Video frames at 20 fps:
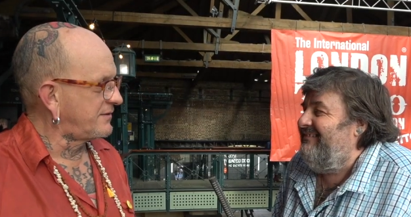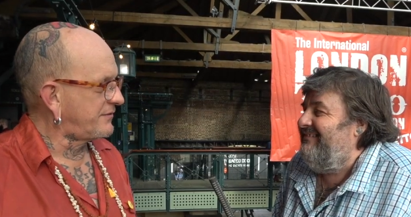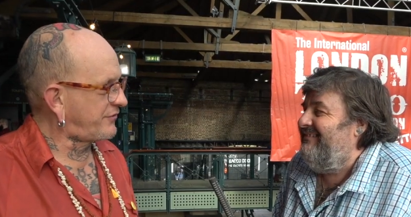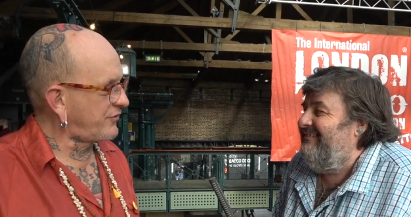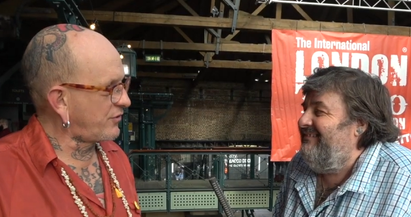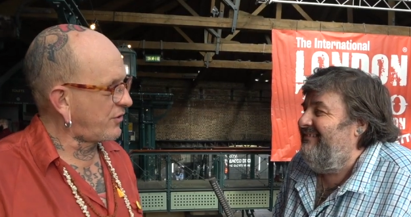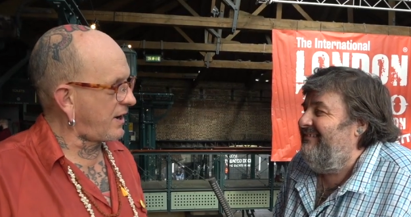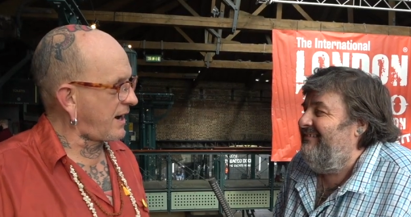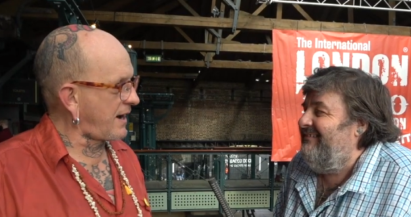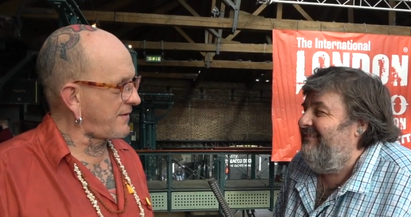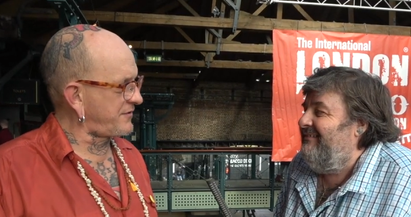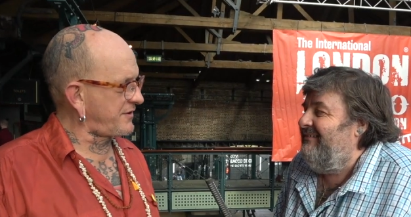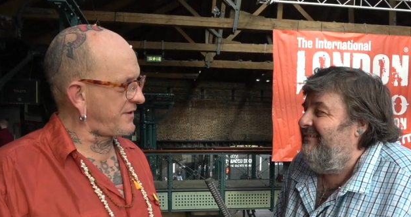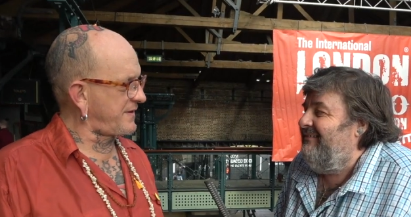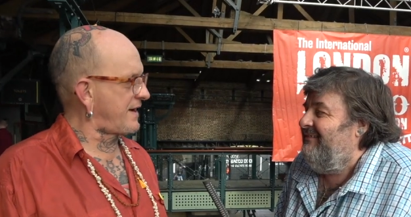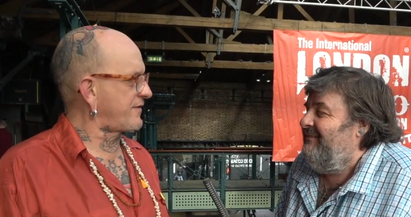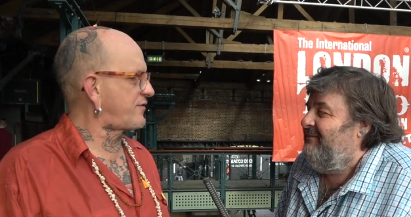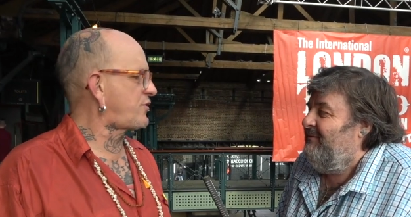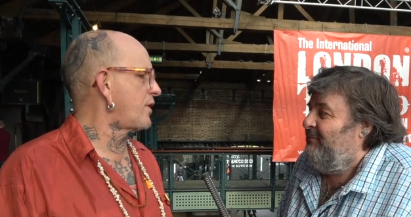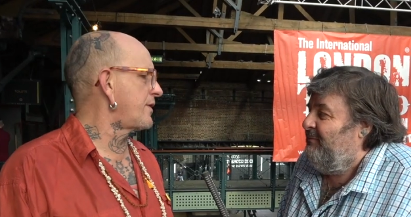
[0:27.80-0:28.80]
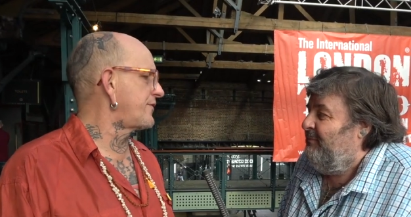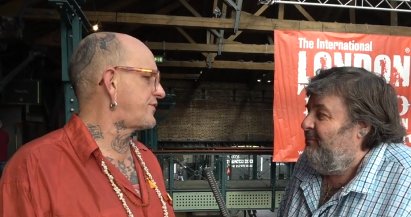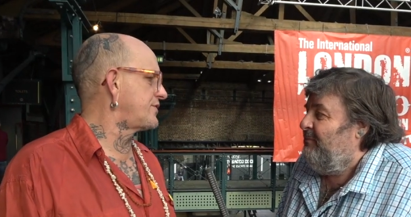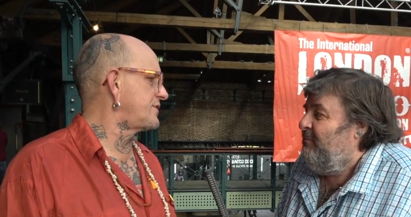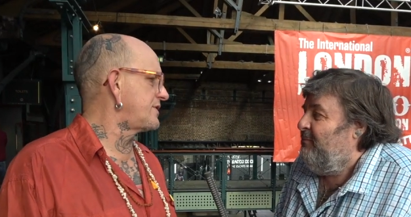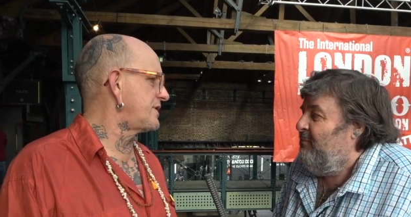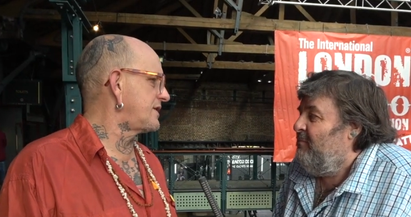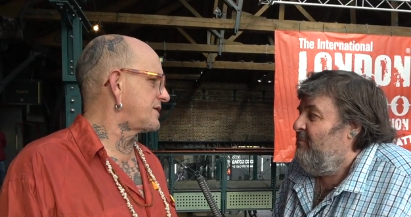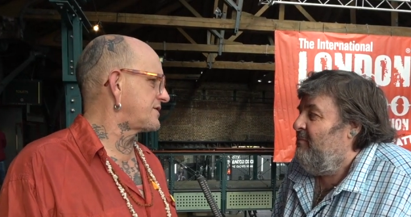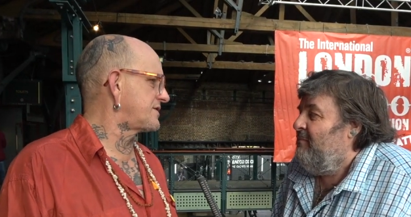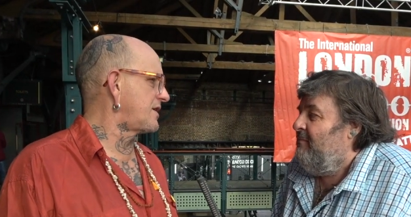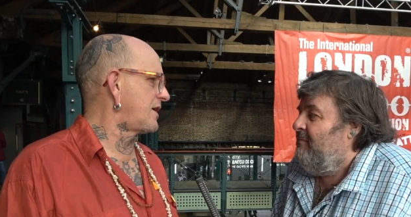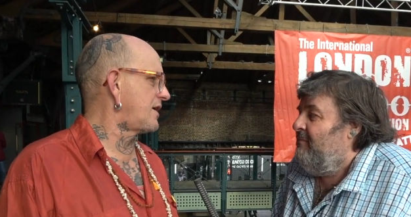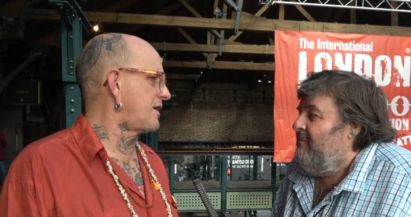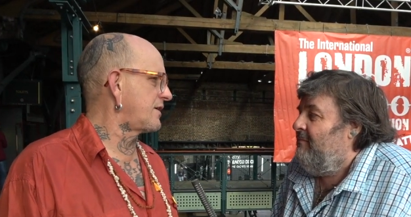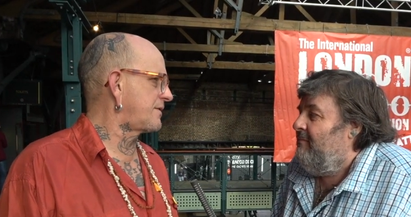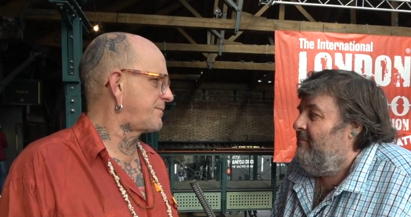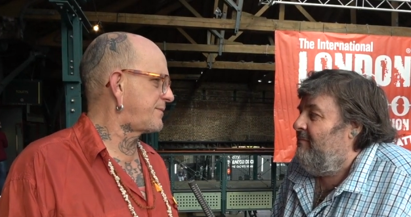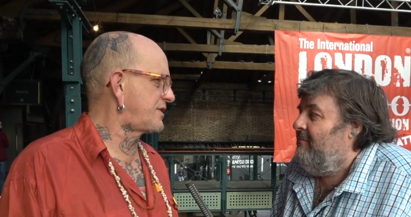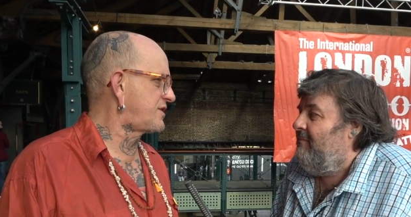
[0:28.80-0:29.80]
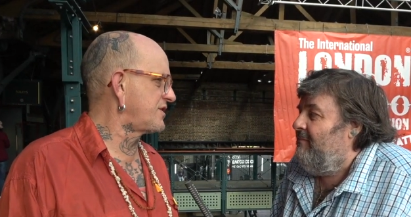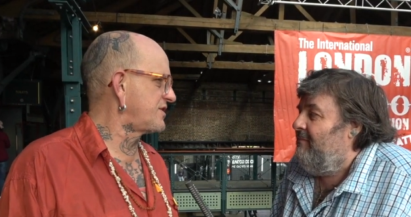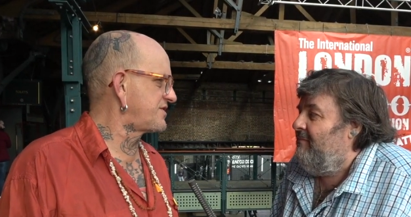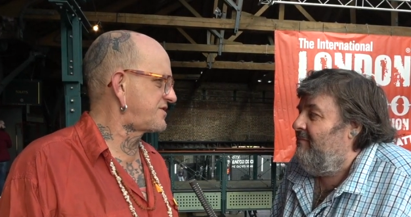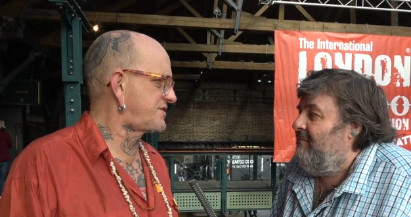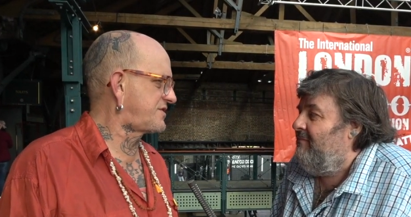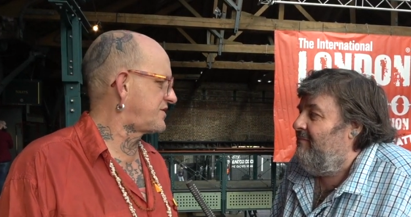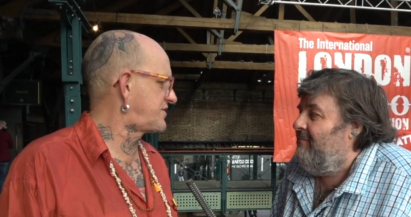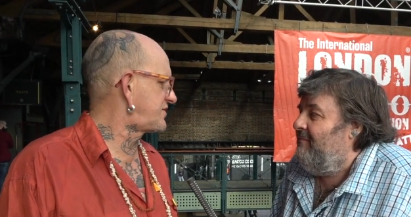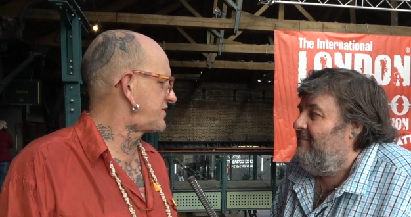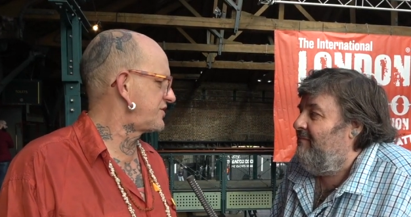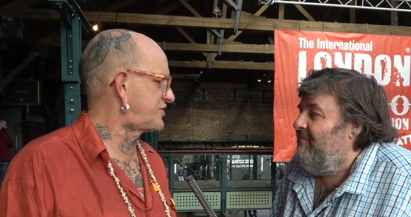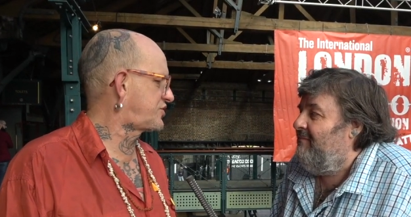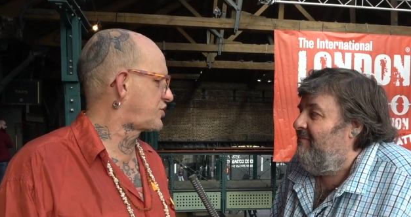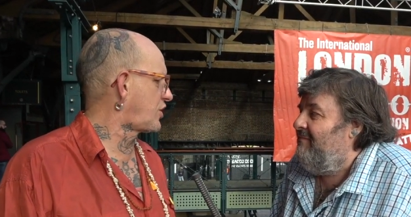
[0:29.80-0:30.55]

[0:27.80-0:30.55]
Speaker 1: for I haven't done that for quite a few years now because just the